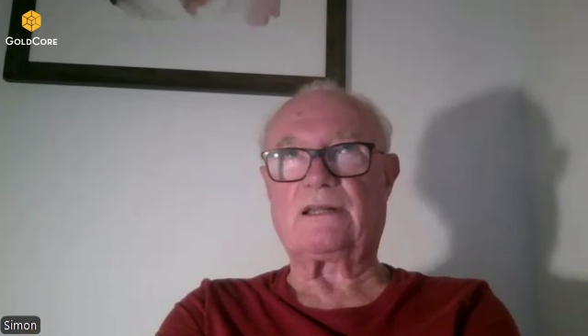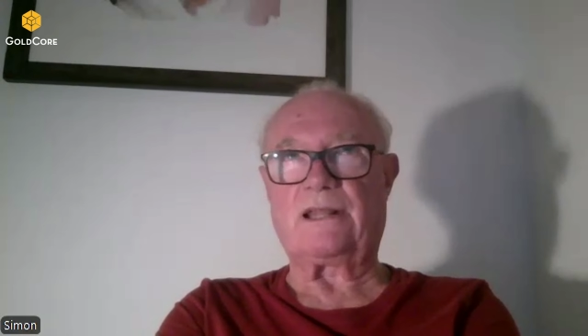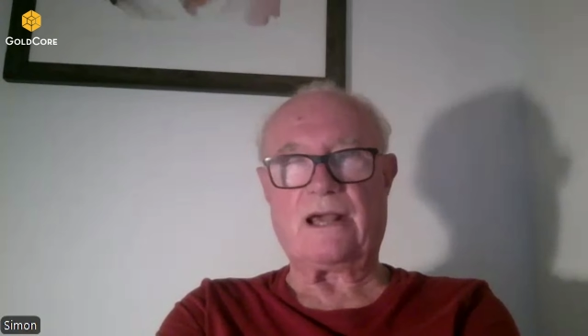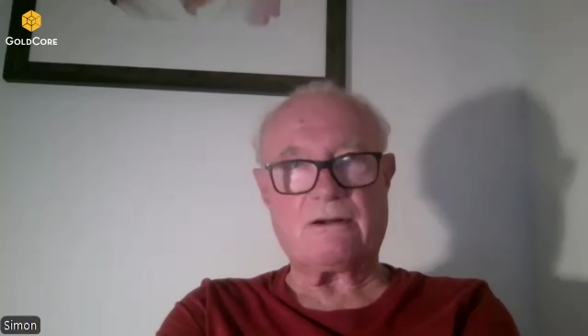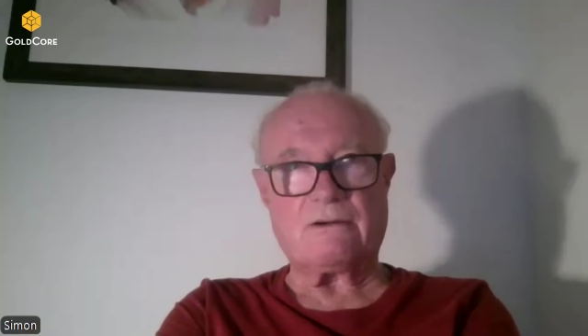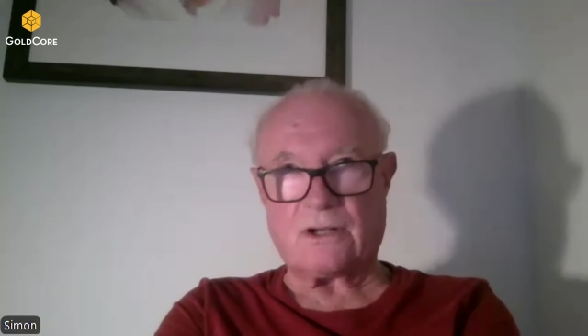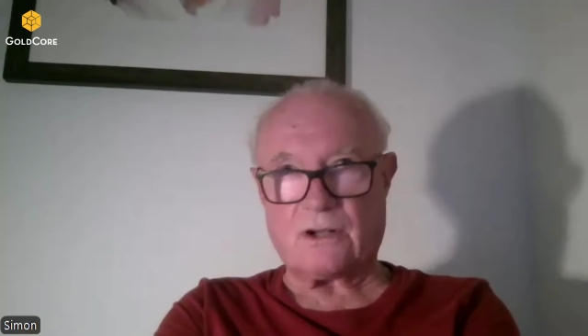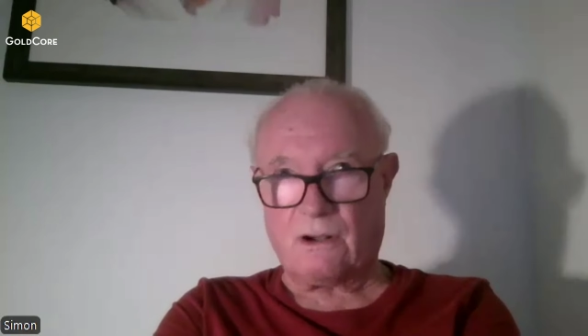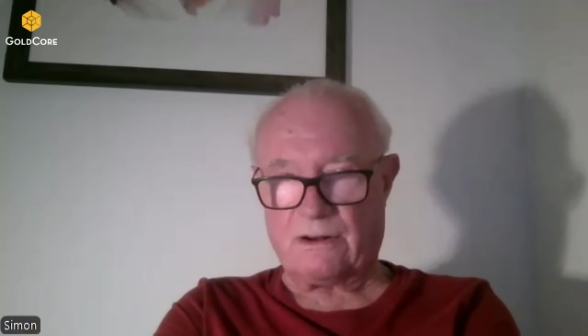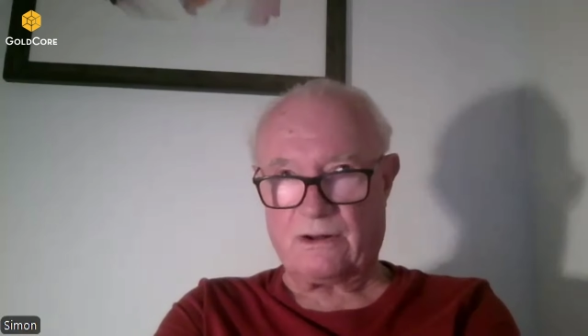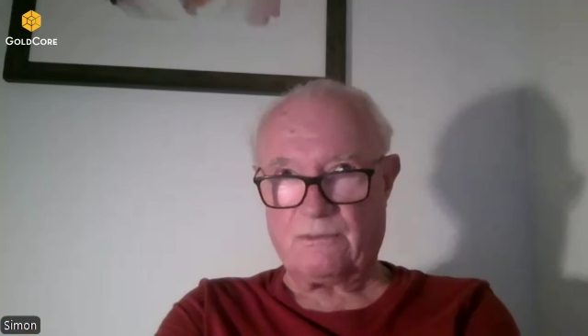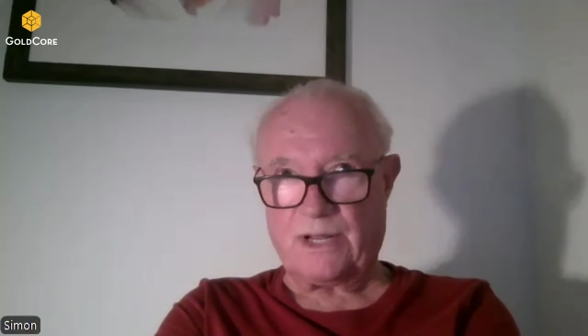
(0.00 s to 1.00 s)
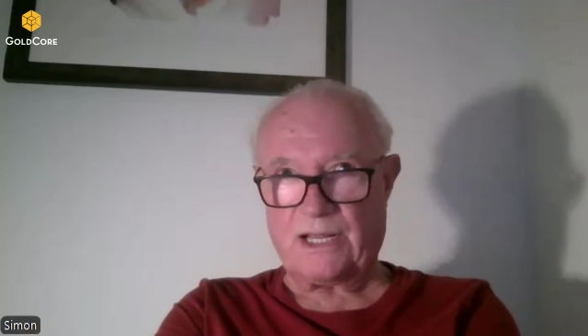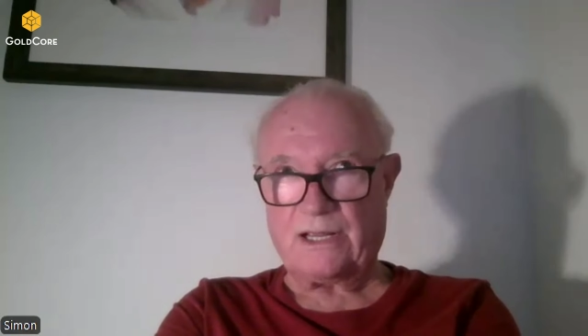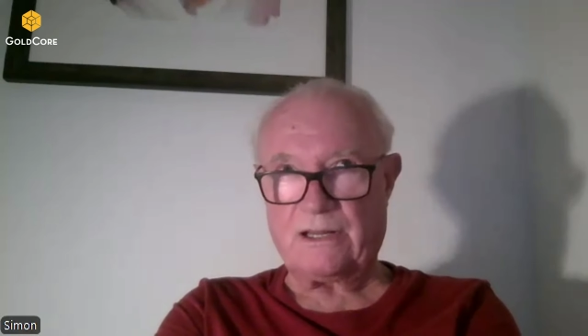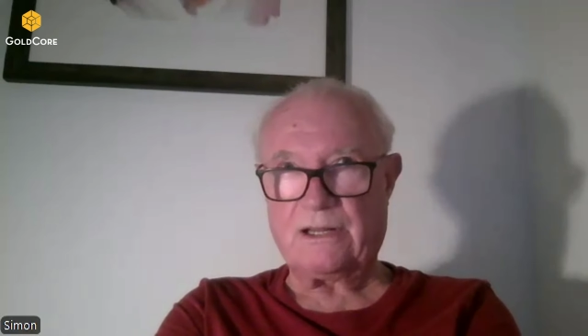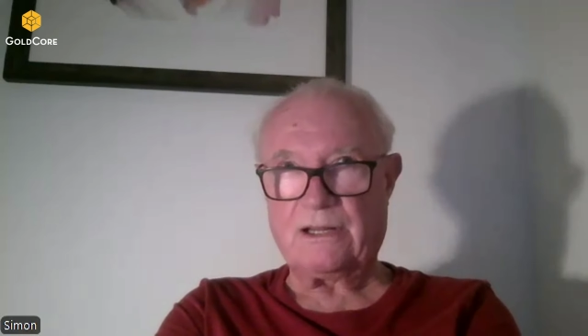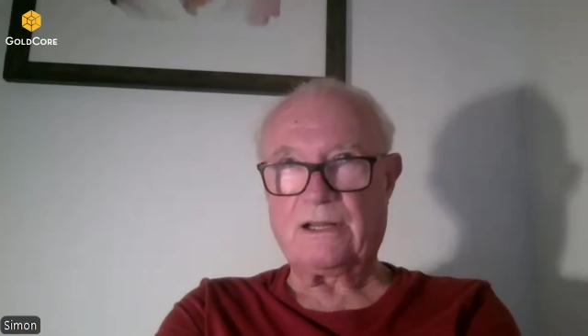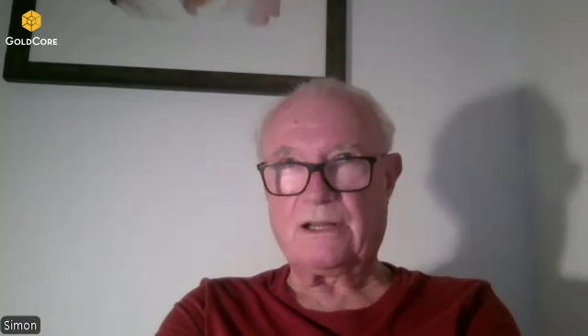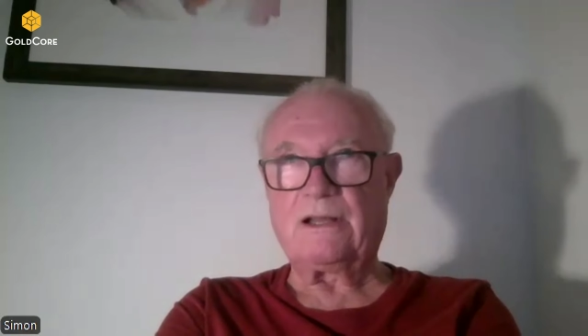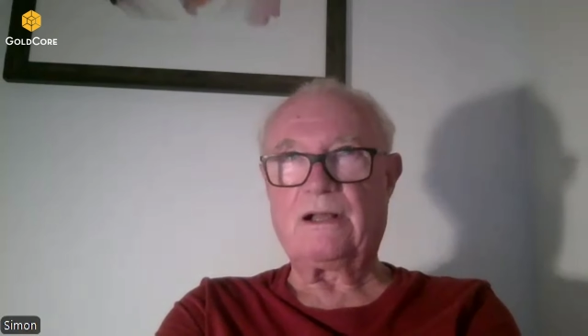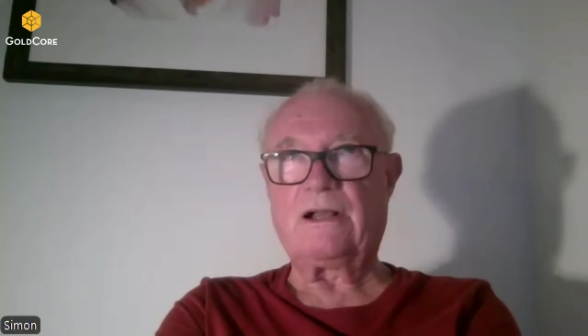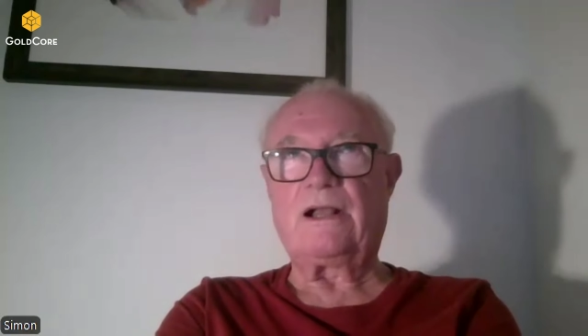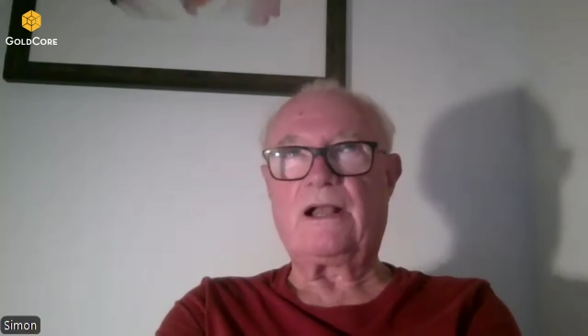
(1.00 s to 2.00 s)
their economy
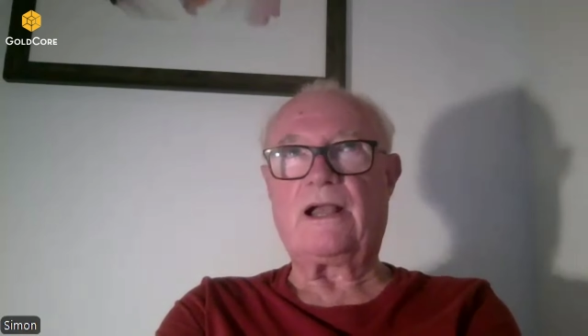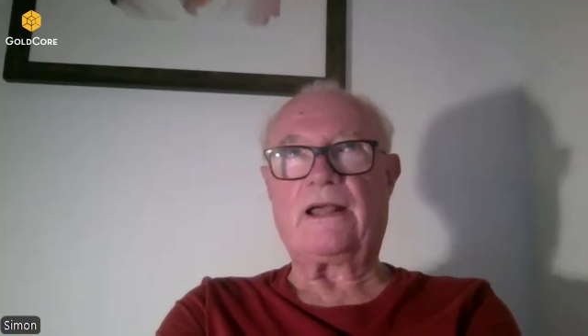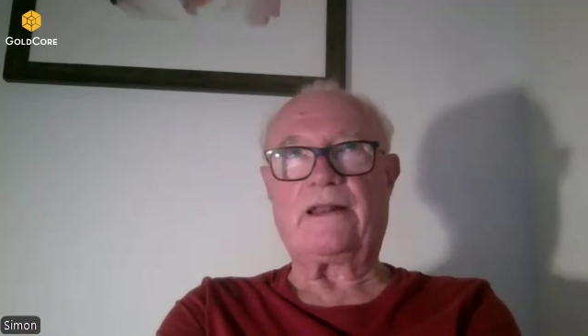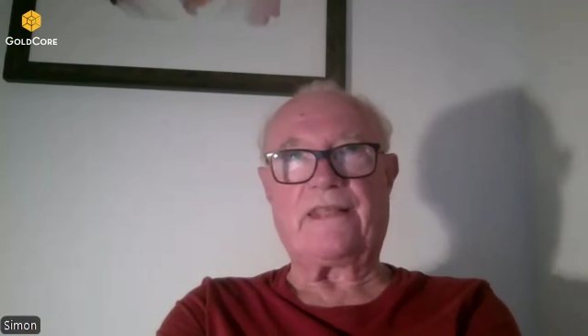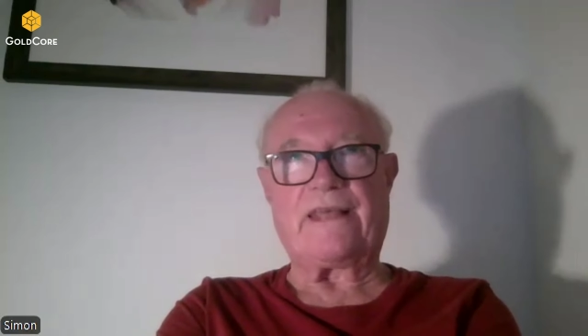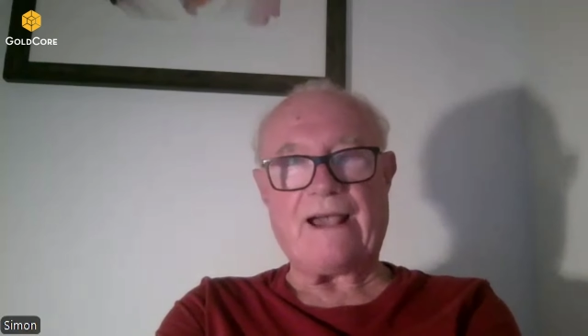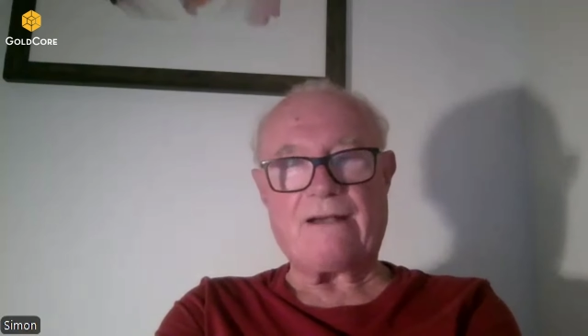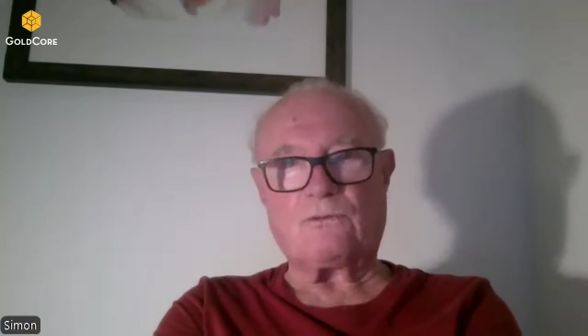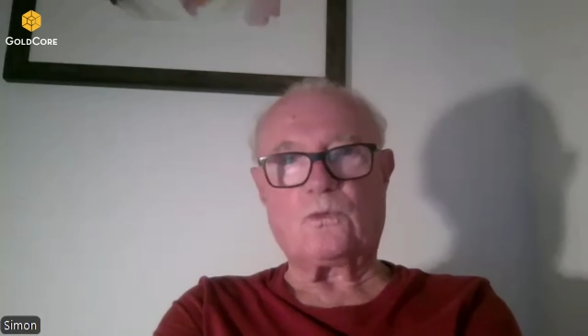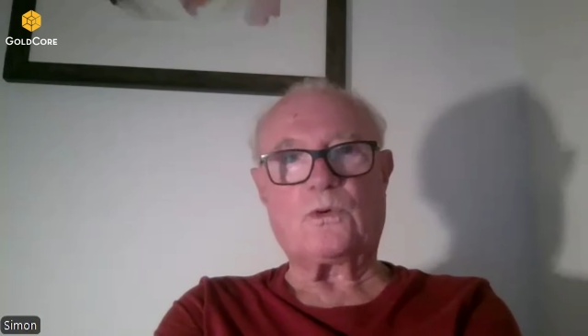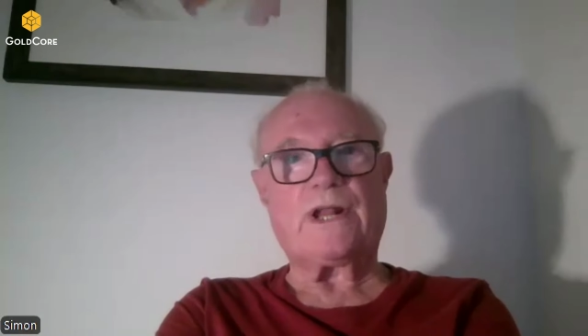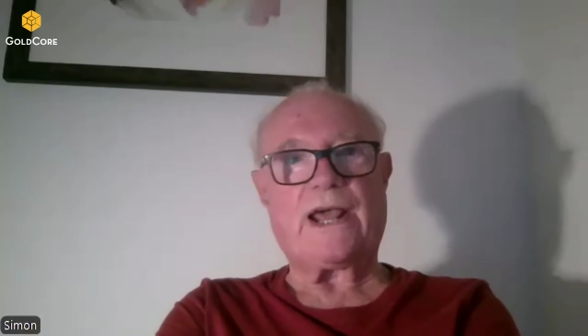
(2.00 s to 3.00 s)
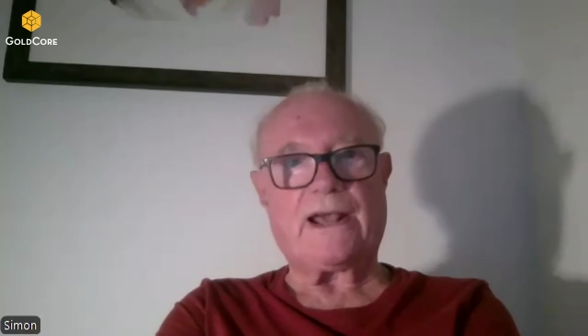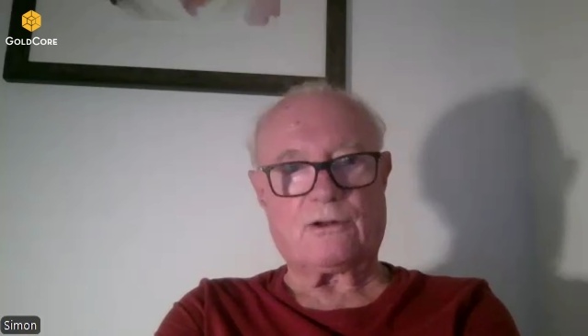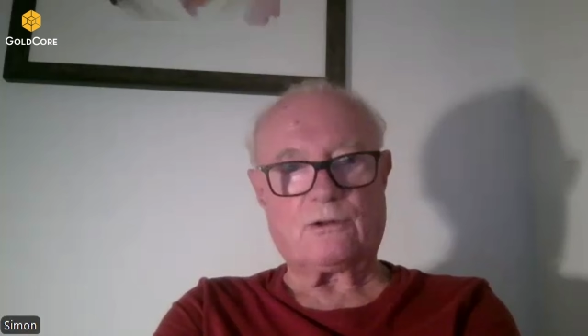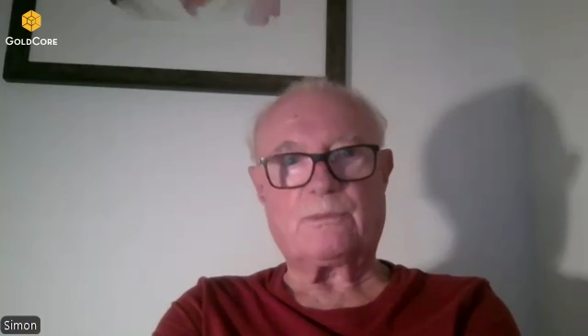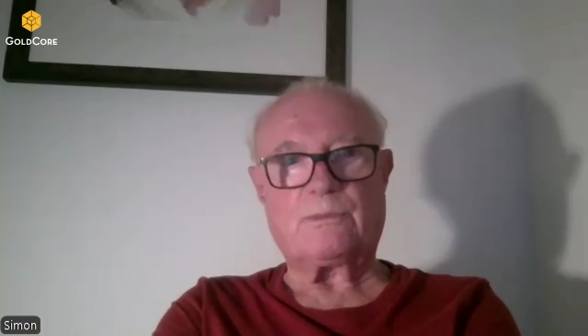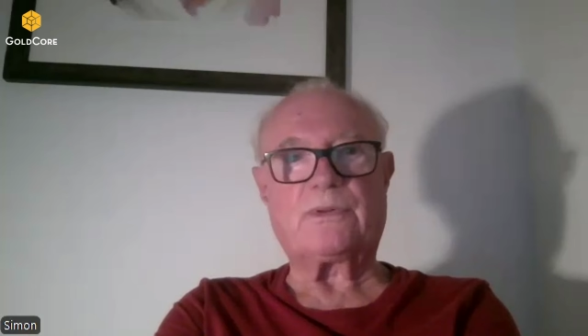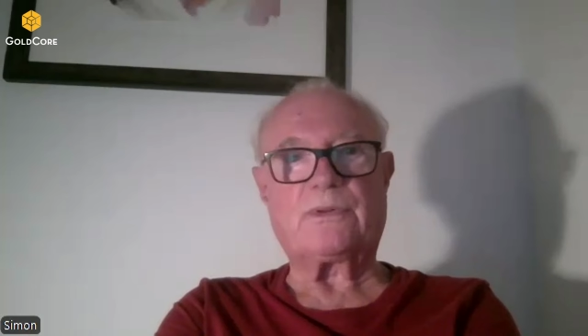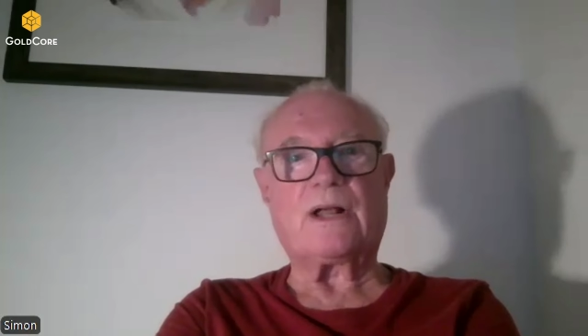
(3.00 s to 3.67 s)
and that would help